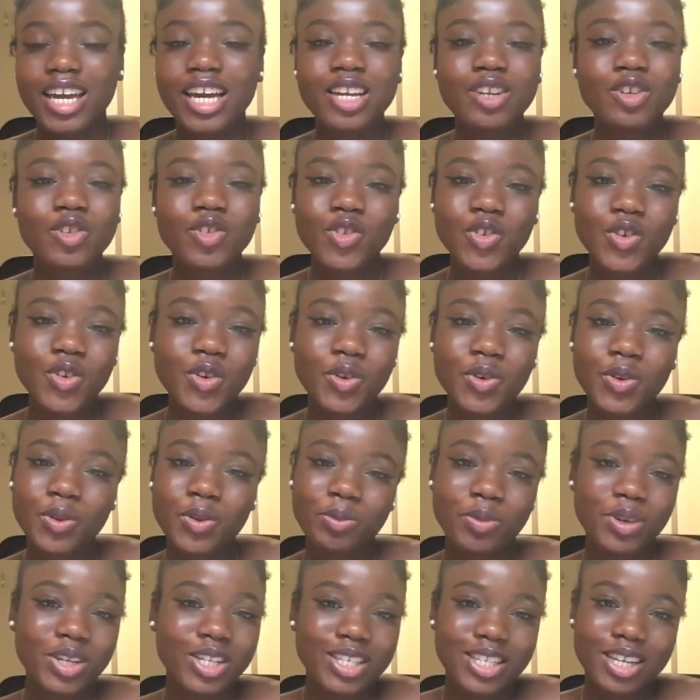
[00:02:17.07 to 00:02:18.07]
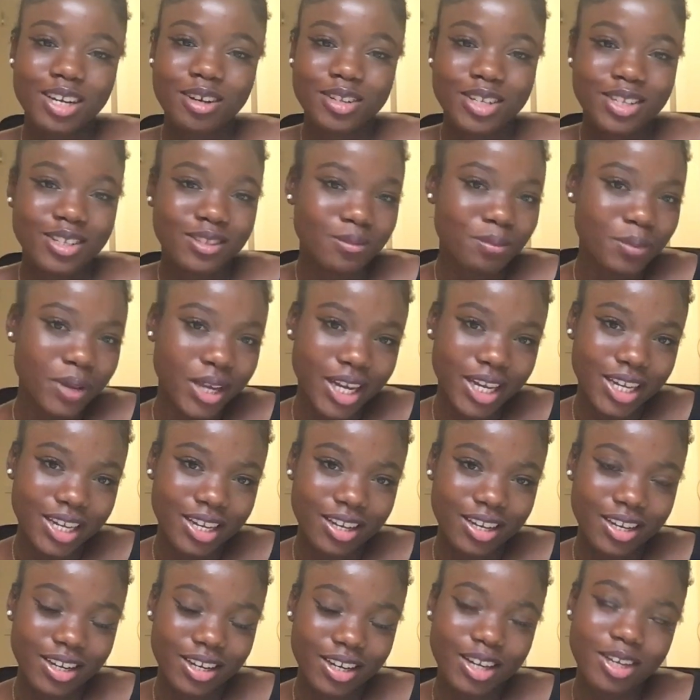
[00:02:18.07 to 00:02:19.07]
Ensure you print out the spec.
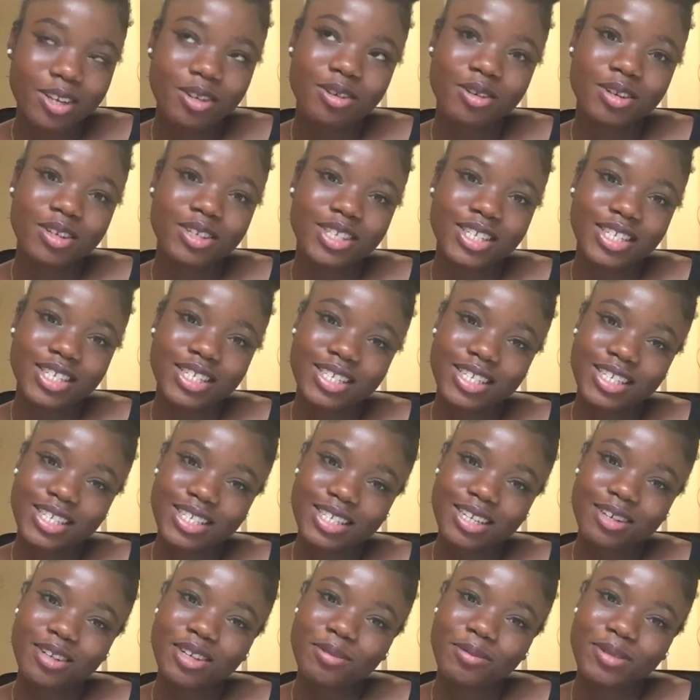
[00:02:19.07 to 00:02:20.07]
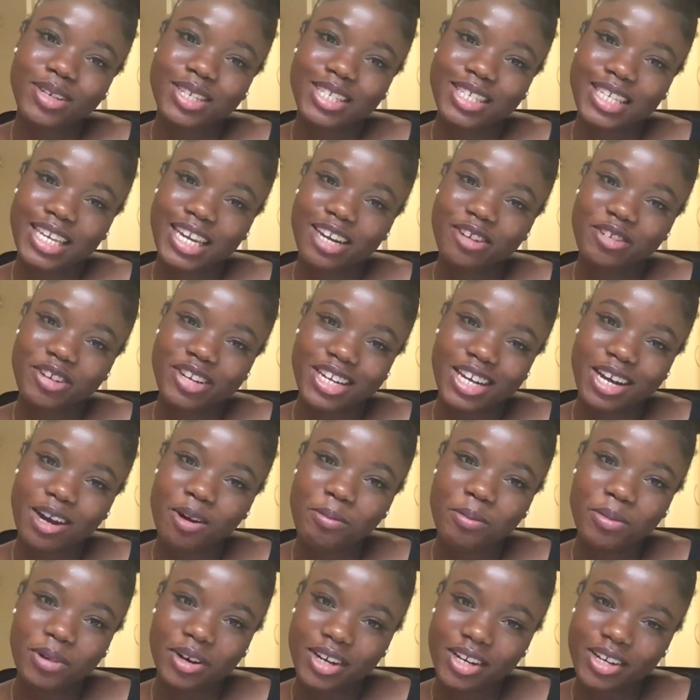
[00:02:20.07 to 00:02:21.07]
I know it sounds a bit scary
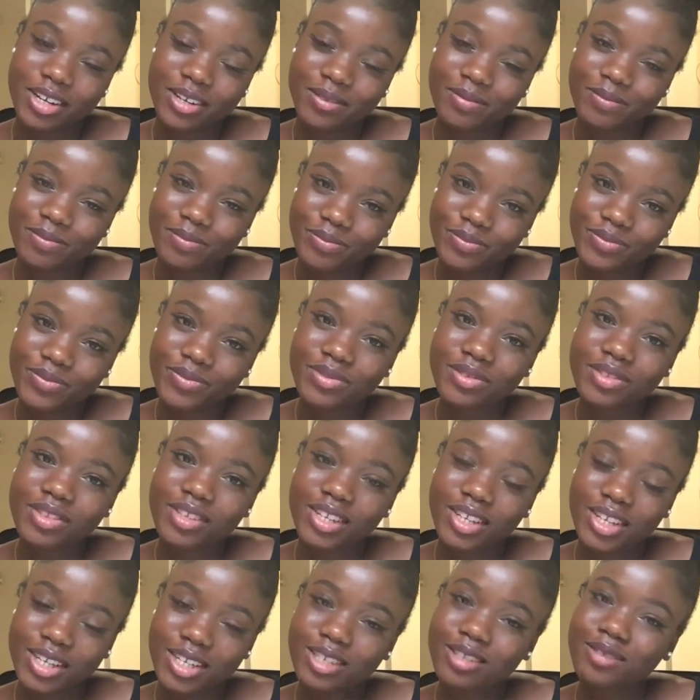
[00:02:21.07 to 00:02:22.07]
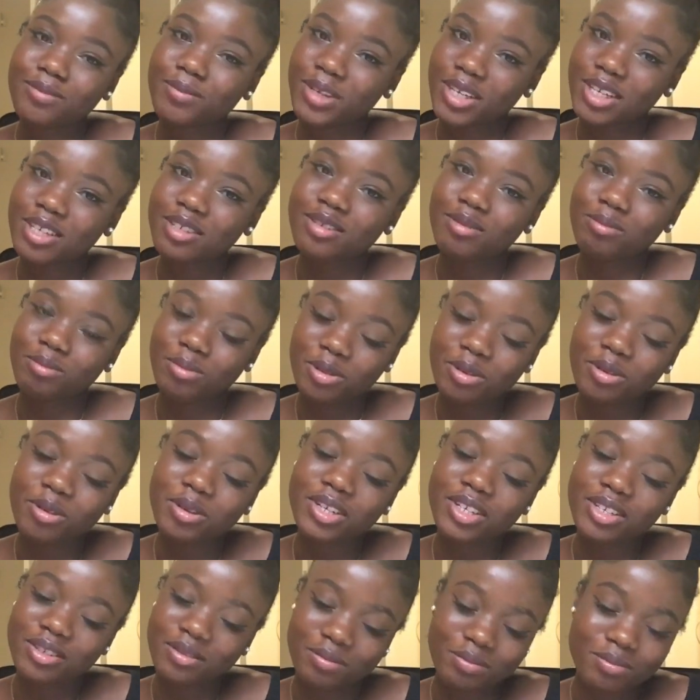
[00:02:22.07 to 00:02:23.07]
now, but the spec is
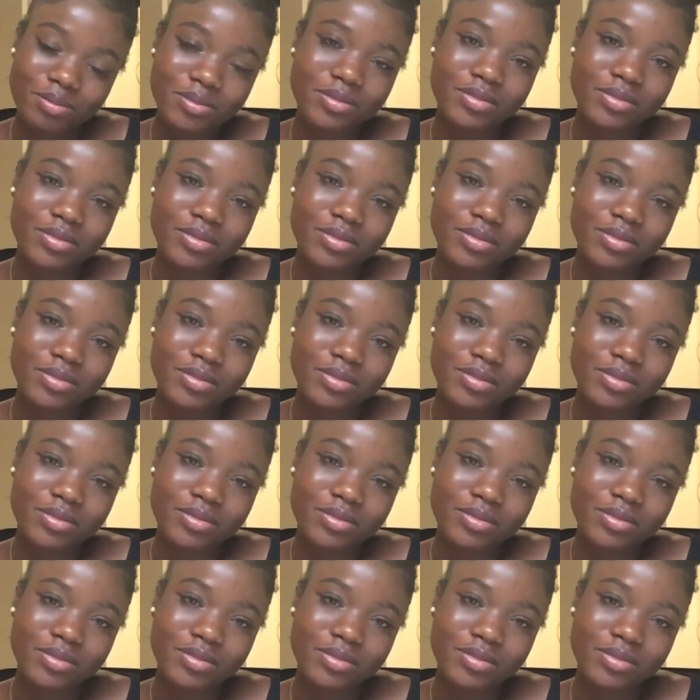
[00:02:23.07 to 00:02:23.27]
important.